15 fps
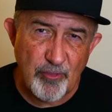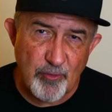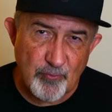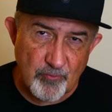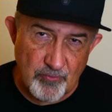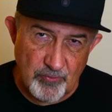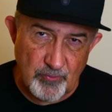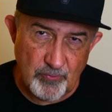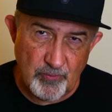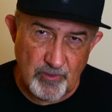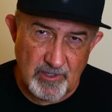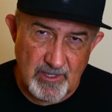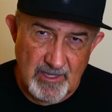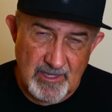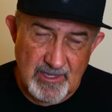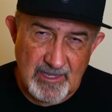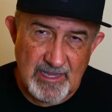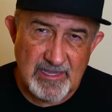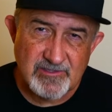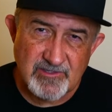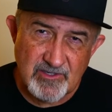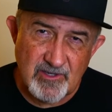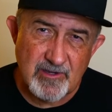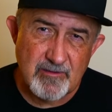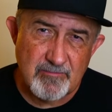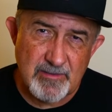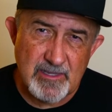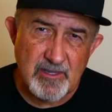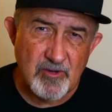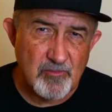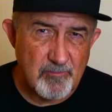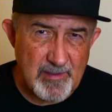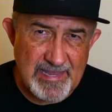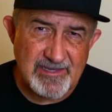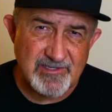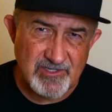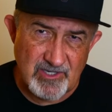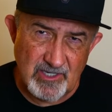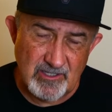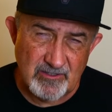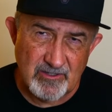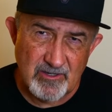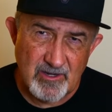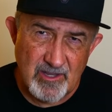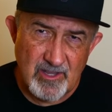through, it's gonna be your base color.